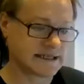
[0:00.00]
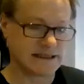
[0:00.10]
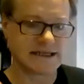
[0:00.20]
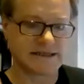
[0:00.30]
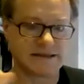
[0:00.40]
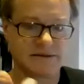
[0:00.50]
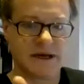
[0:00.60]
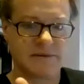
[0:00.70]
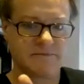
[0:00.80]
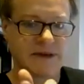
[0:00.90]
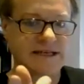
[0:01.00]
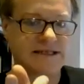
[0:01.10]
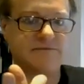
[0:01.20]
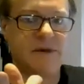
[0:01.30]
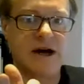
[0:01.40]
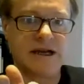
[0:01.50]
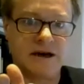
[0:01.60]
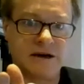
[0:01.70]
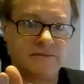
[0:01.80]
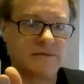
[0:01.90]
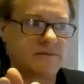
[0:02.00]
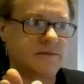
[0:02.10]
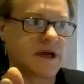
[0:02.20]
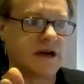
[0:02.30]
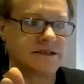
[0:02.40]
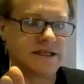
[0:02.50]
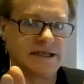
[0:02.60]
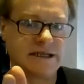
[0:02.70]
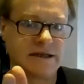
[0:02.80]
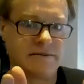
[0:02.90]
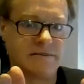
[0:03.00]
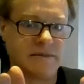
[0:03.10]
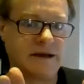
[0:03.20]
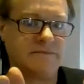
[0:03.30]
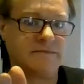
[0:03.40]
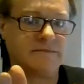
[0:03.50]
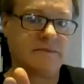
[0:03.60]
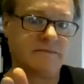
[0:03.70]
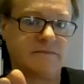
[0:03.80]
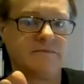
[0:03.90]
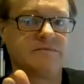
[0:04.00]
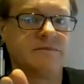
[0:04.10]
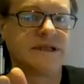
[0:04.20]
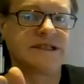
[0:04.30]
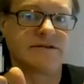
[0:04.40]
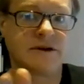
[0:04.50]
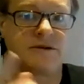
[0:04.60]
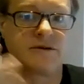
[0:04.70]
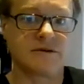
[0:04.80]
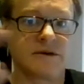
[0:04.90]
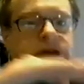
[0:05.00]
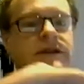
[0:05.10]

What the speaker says: is a piece of mylar coated in a material or in